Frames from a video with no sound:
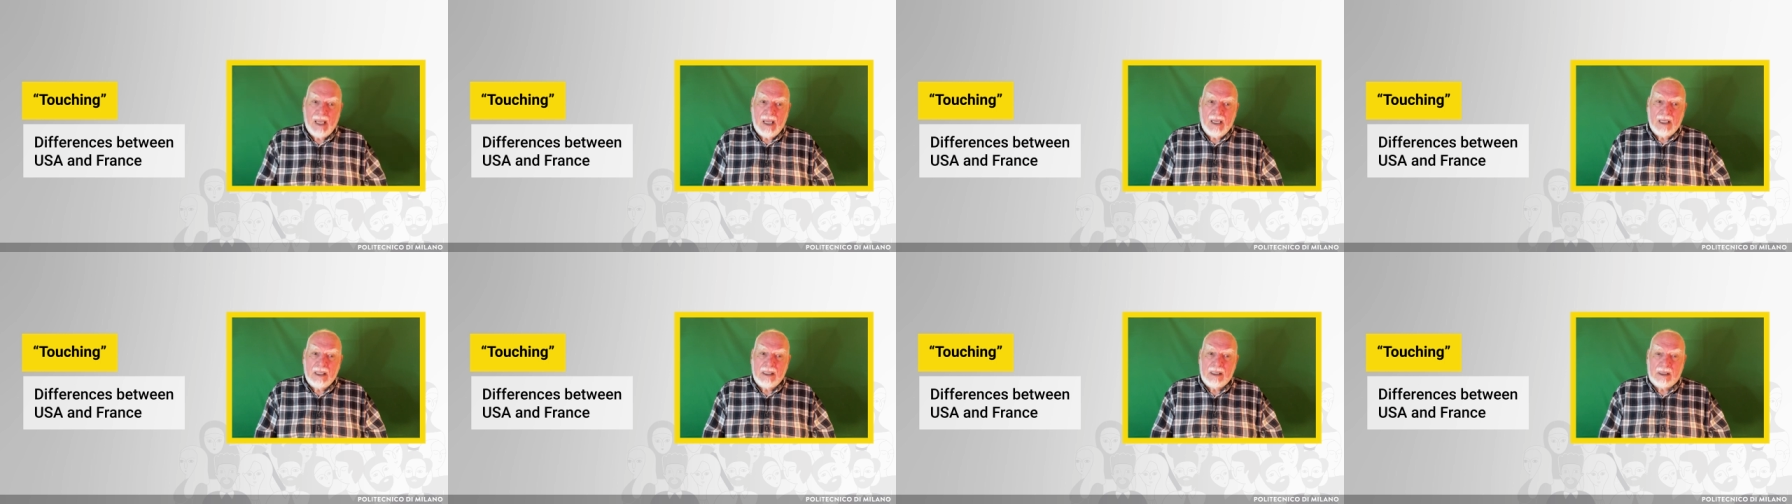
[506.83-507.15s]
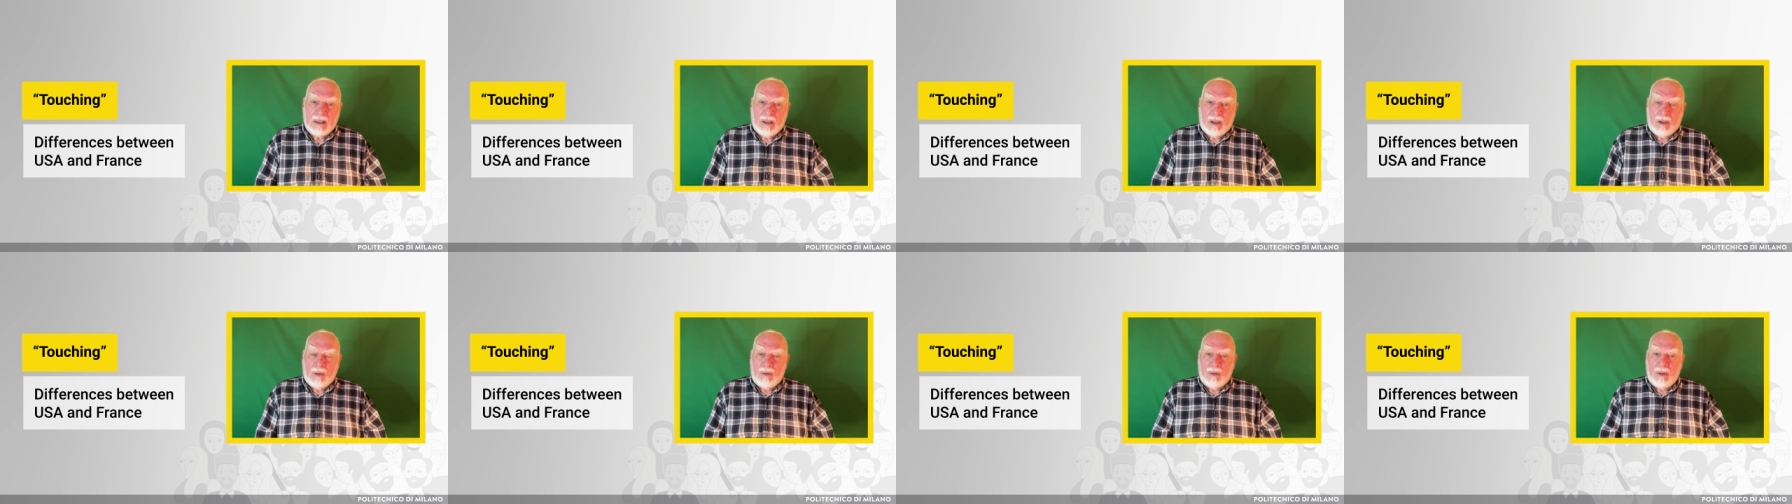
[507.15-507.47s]

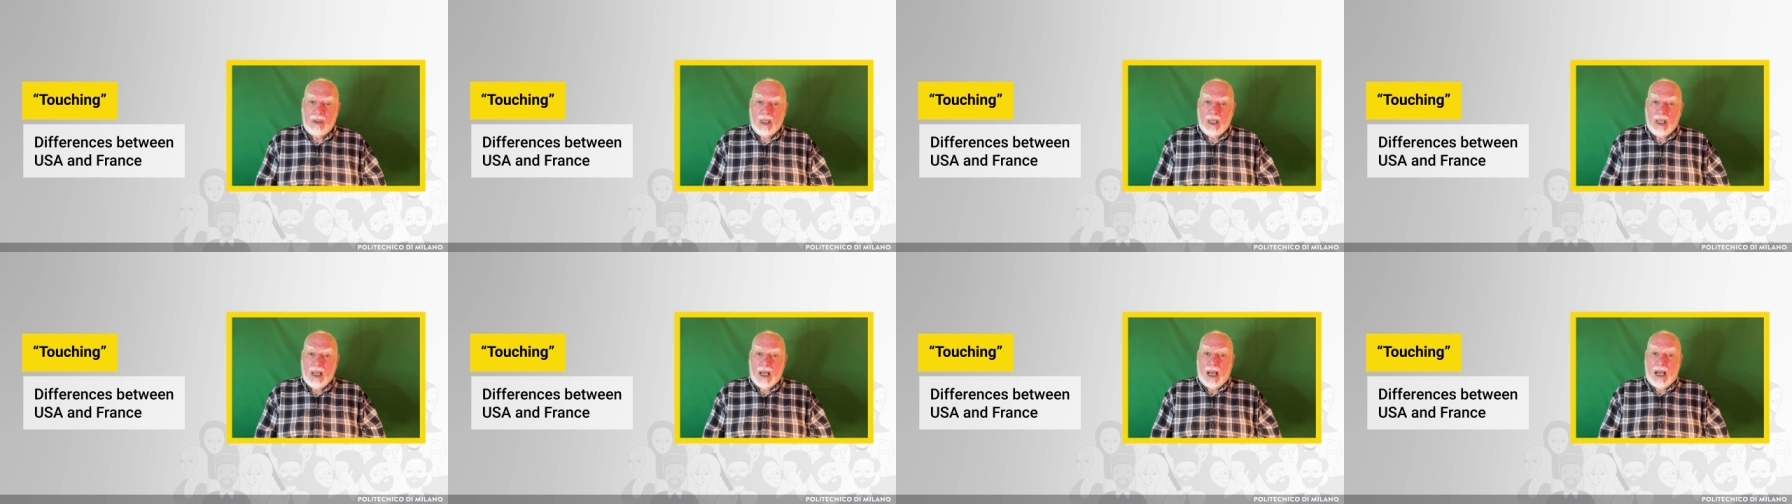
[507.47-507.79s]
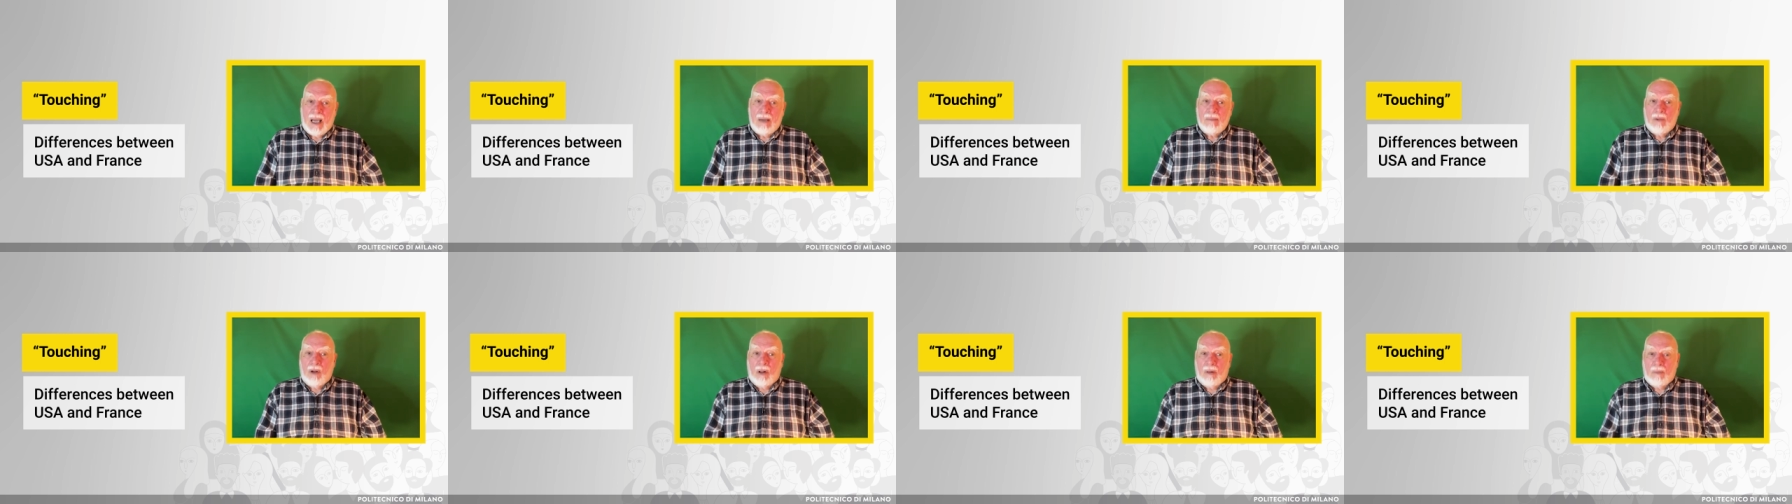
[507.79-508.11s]
So
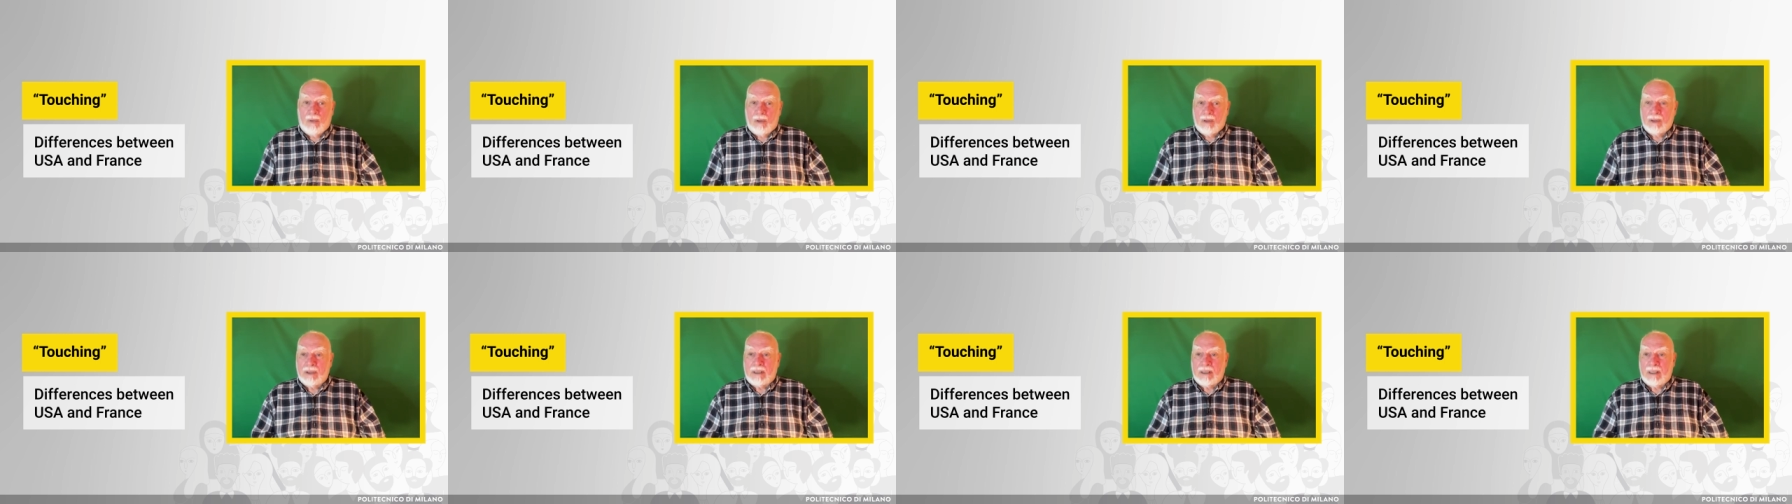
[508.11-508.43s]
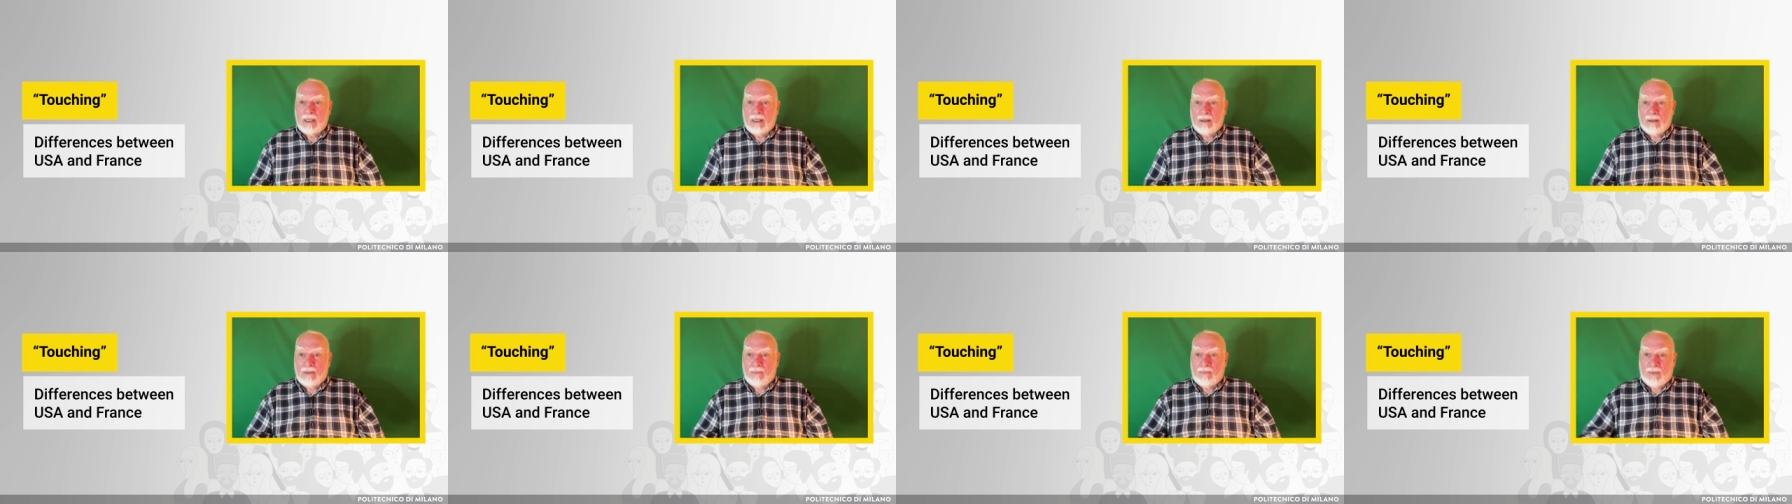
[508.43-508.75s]
I'm almost
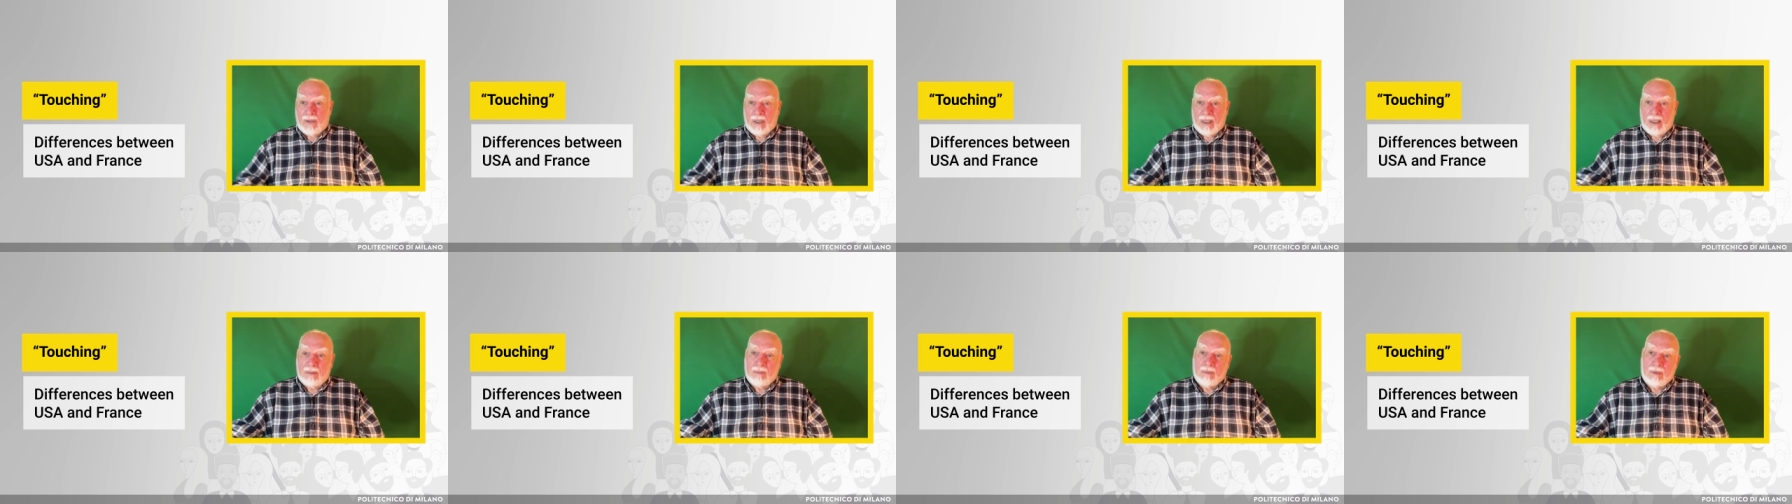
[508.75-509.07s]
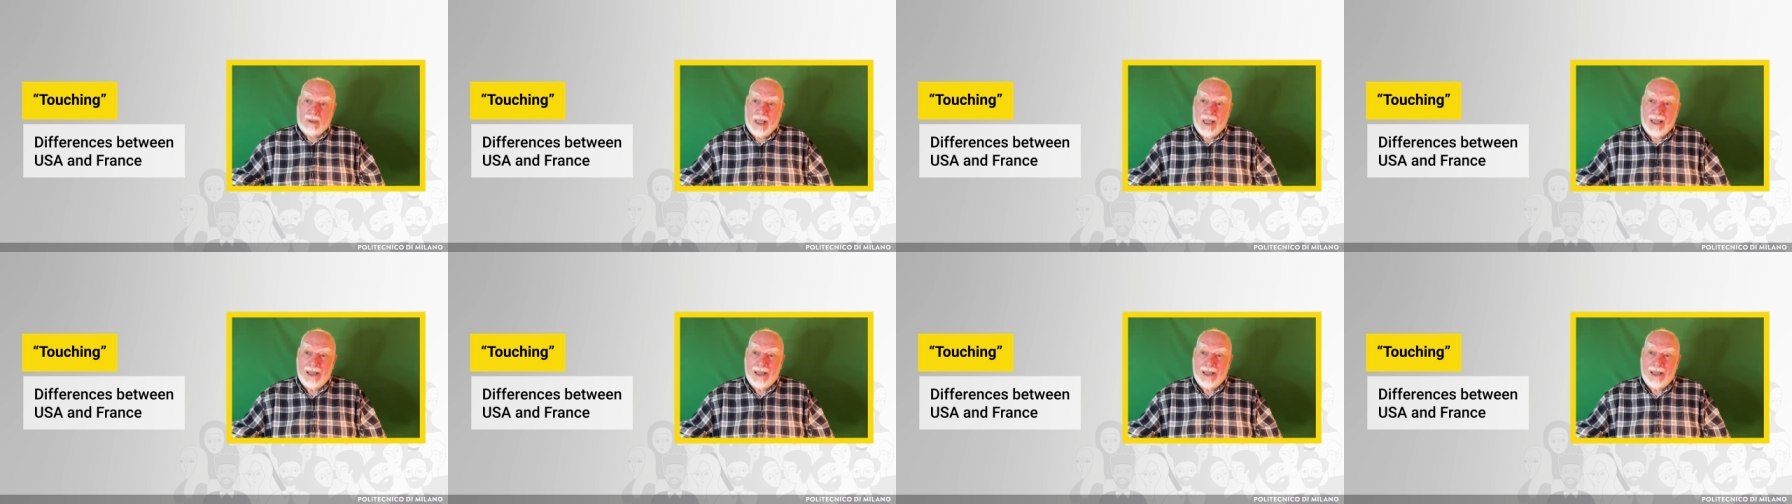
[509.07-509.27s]
terrified when